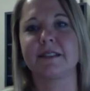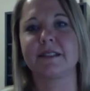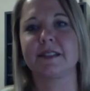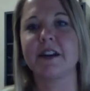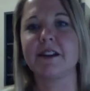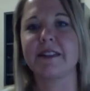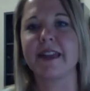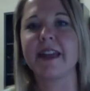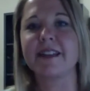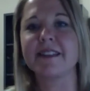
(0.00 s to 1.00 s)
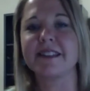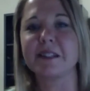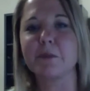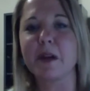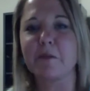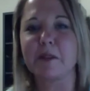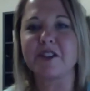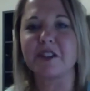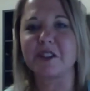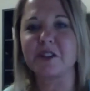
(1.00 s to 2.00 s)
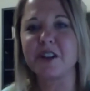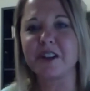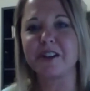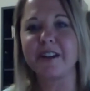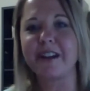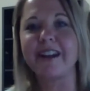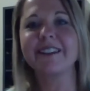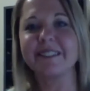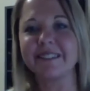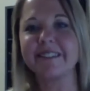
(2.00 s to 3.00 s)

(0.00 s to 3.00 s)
Terry, thanks. It's my pleasure to join you today.